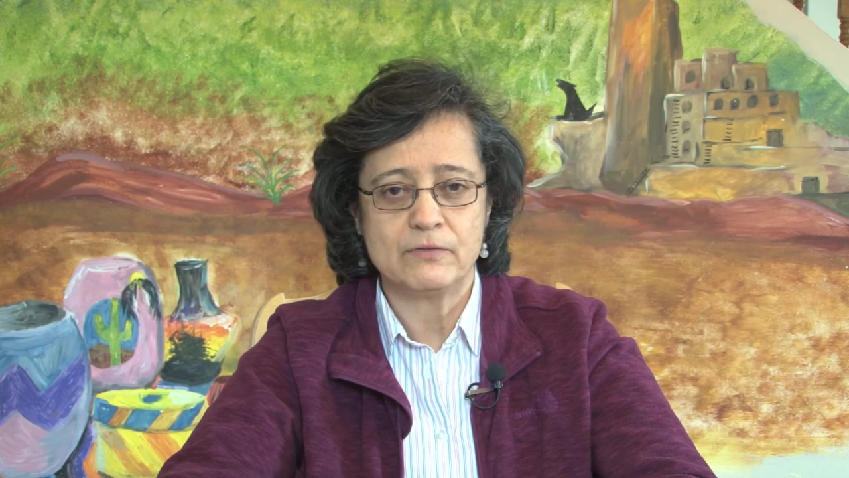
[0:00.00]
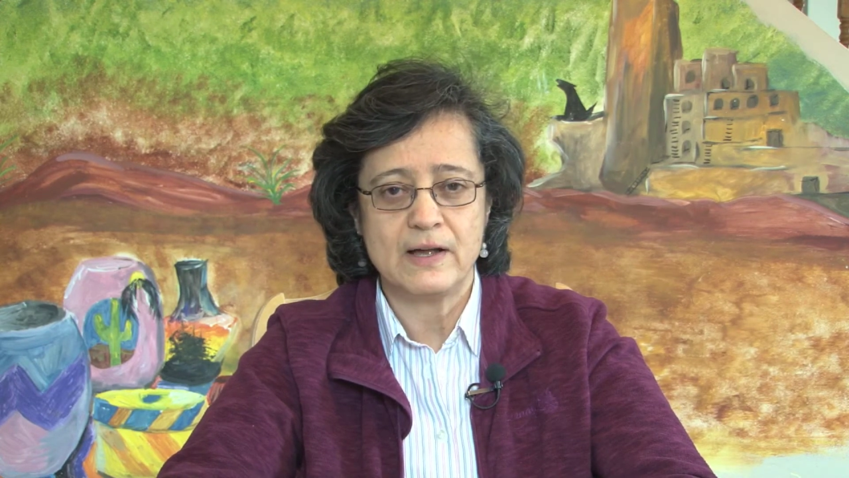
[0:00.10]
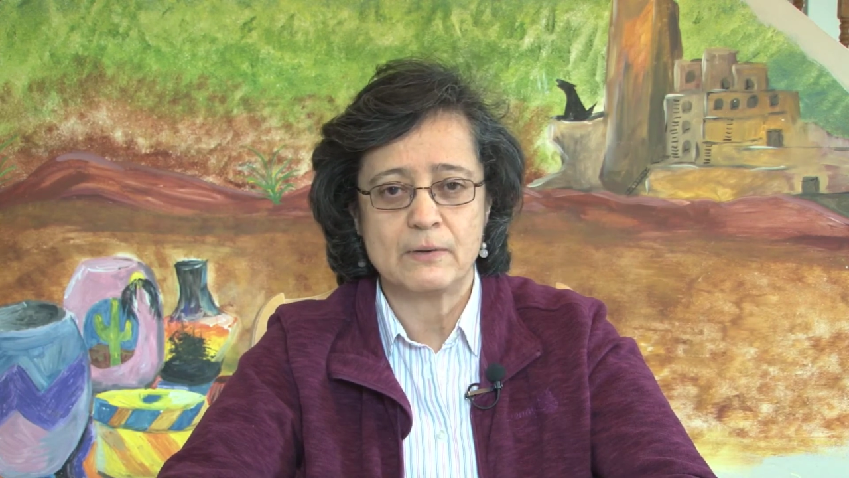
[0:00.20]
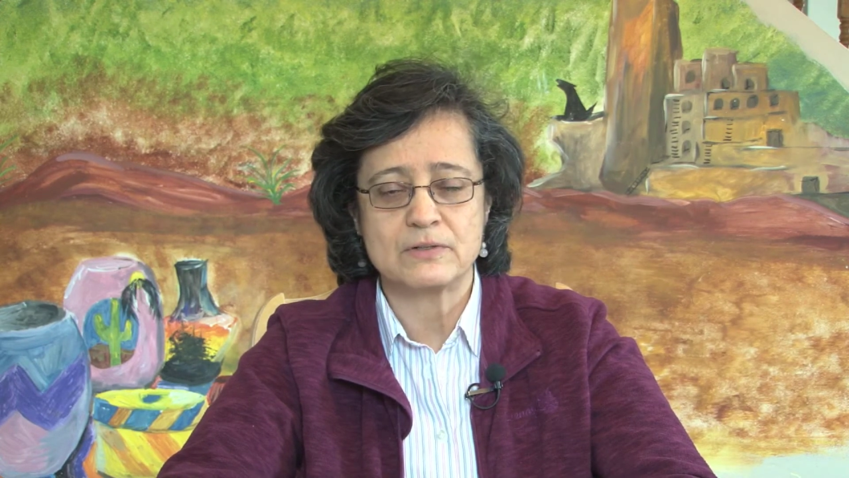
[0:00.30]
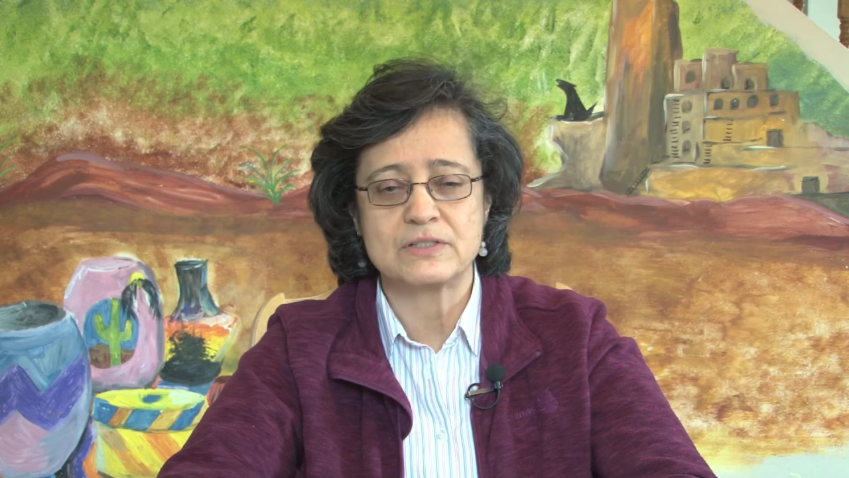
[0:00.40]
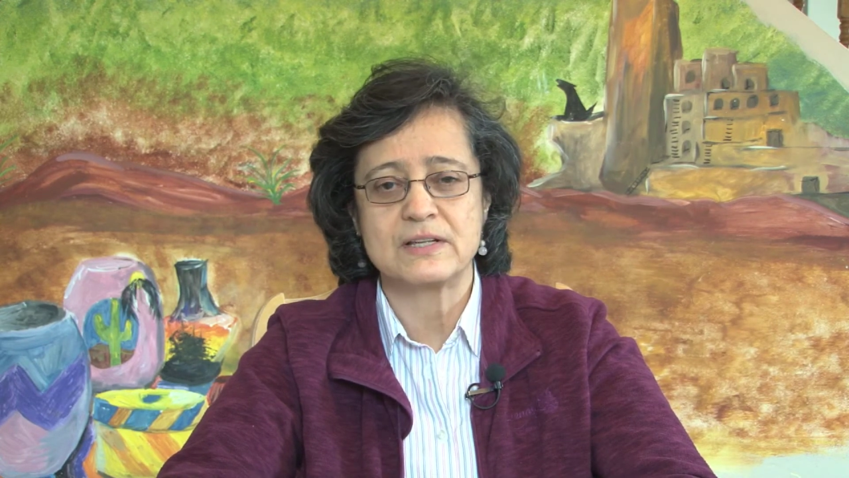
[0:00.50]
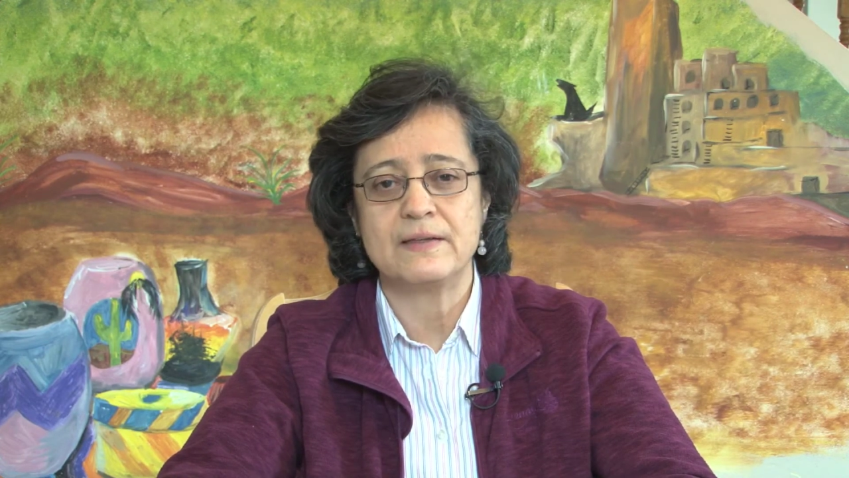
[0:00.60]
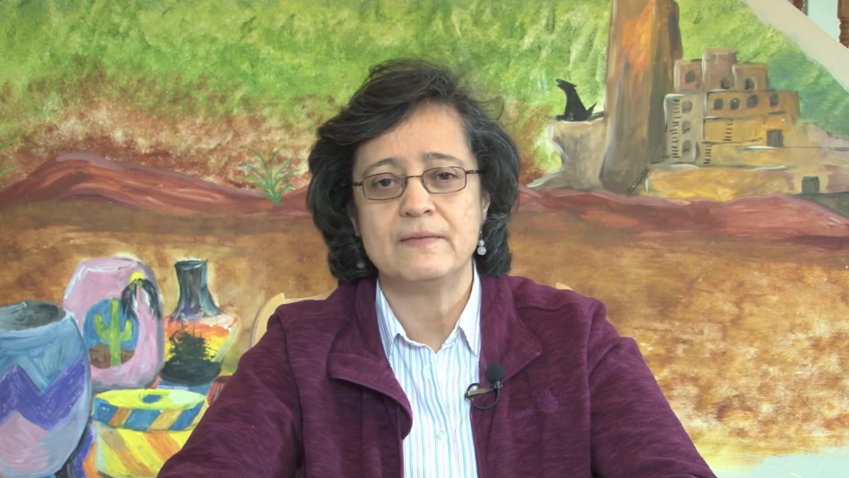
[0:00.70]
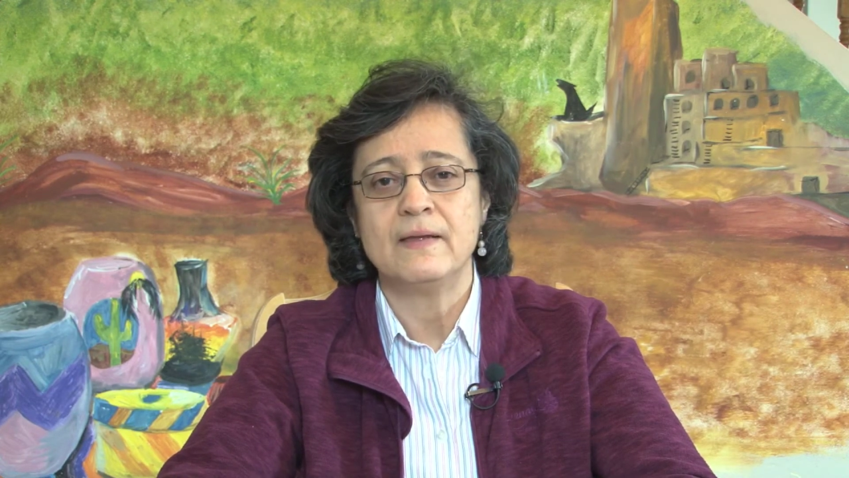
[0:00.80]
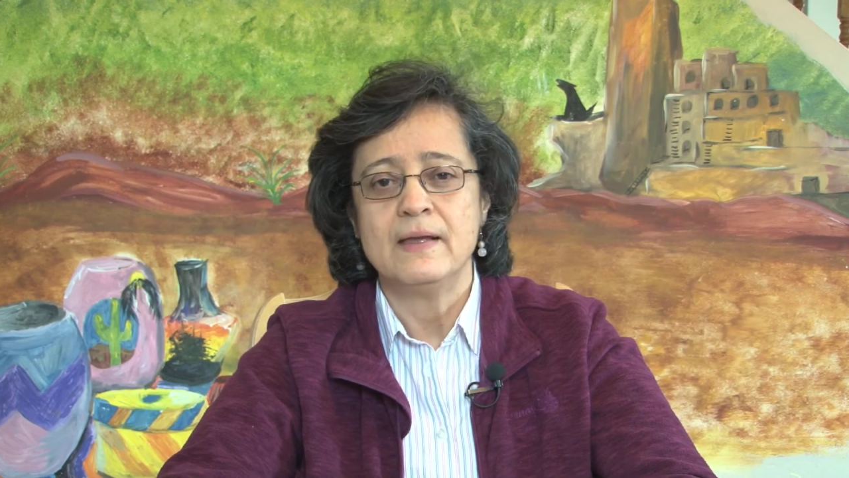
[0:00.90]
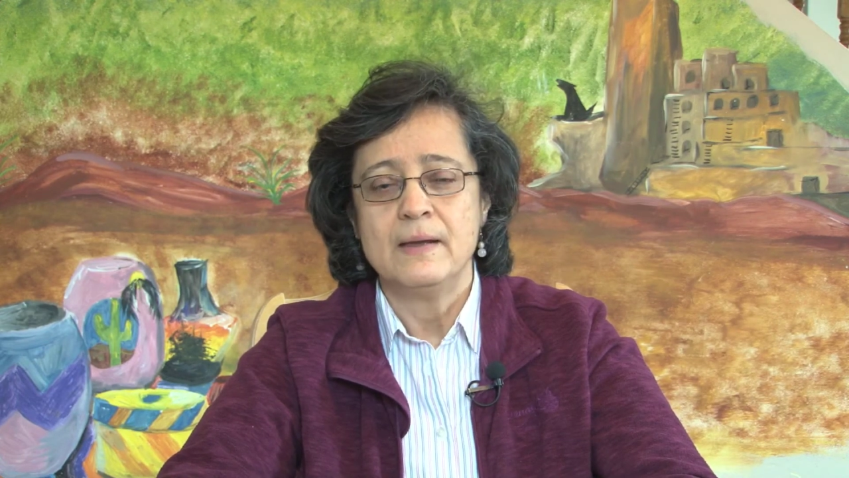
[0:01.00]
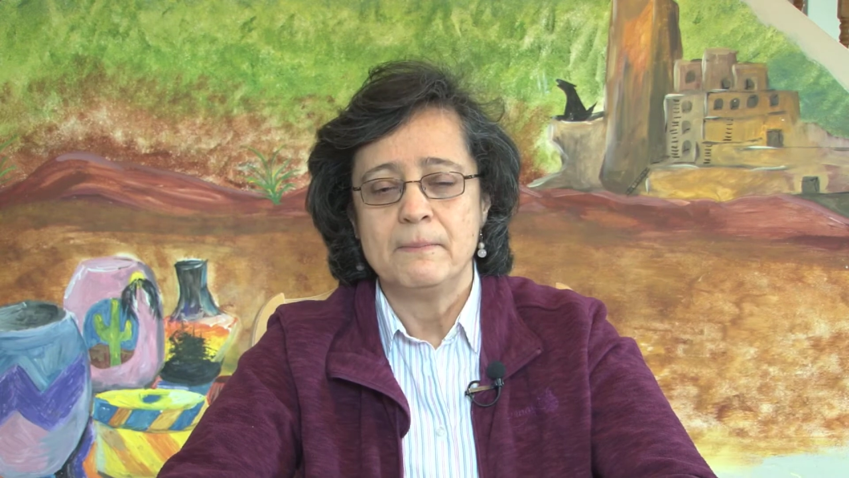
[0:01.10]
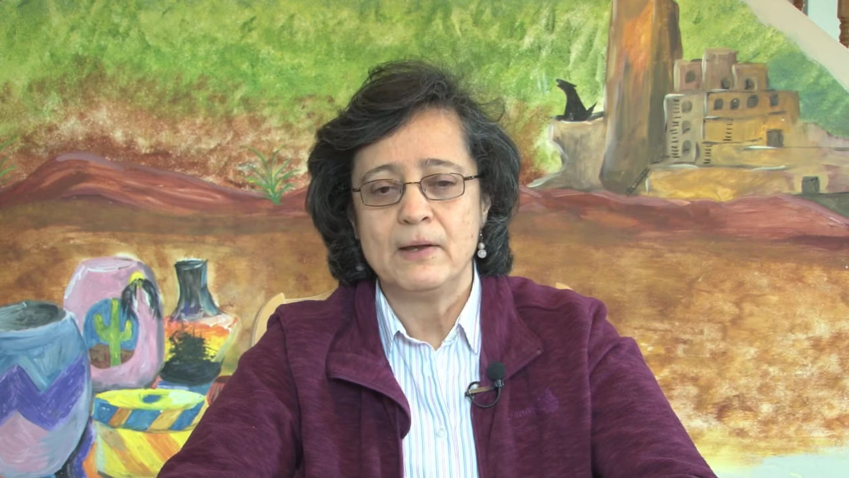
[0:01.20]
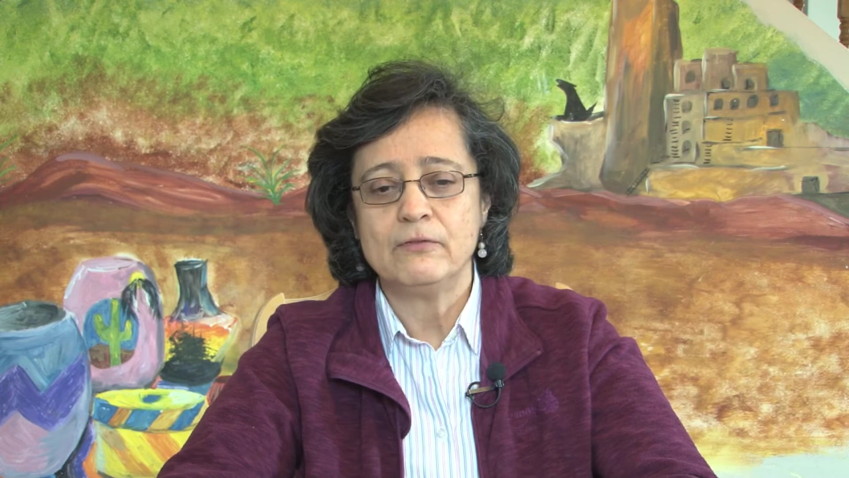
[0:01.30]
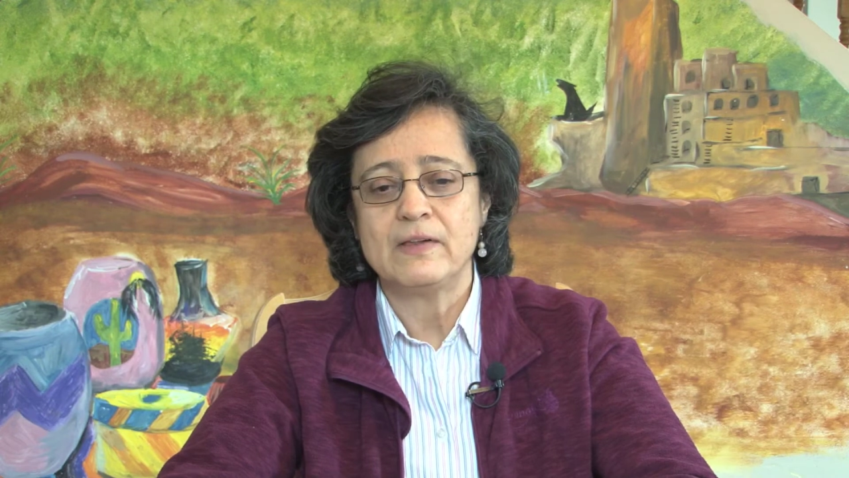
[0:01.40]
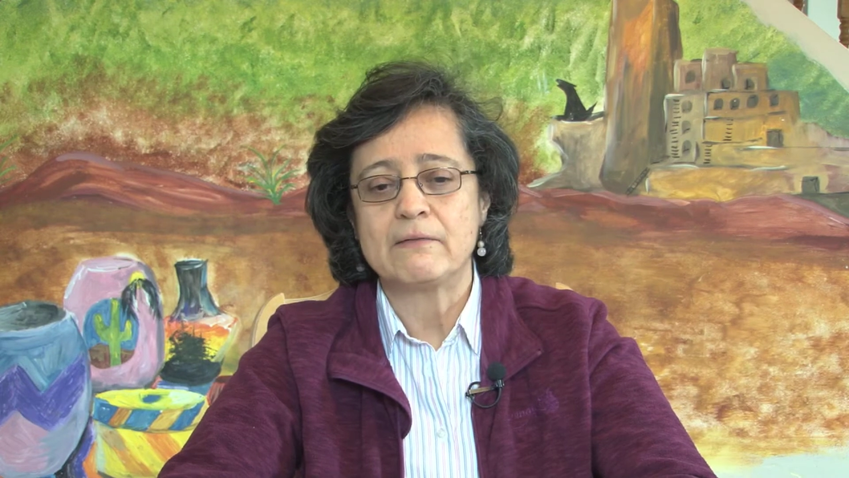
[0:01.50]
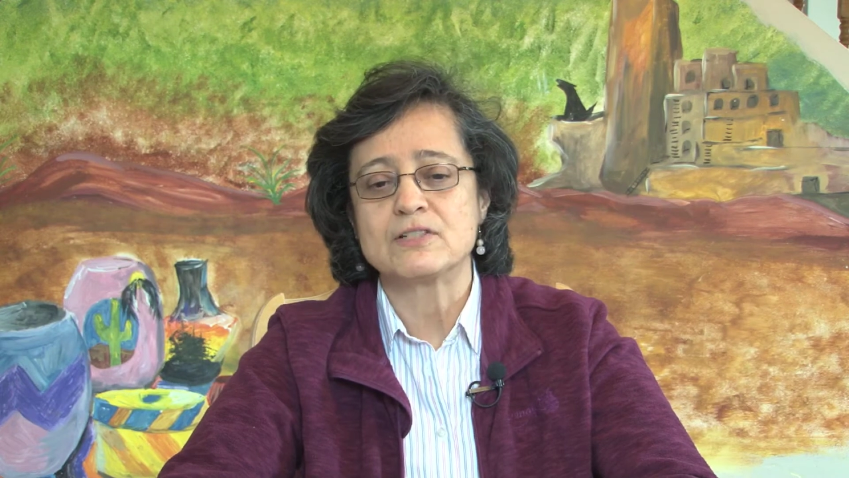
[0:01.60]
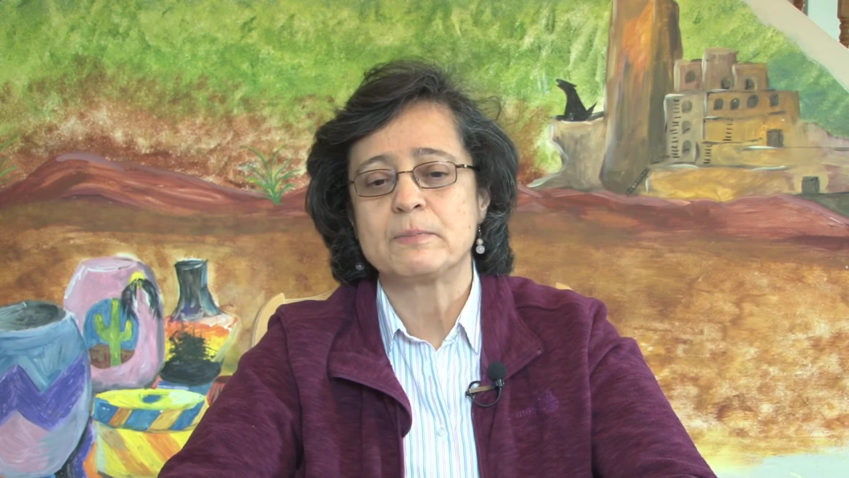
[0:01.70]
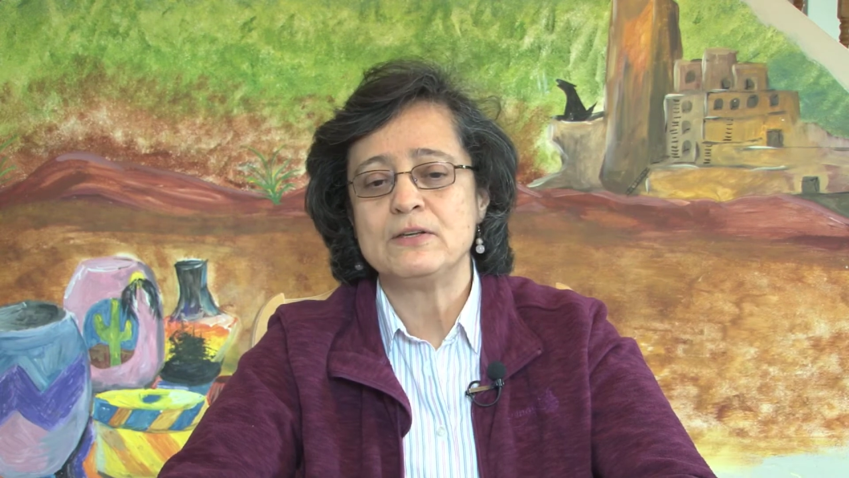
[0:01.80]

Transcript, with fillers: flowers than male flowers,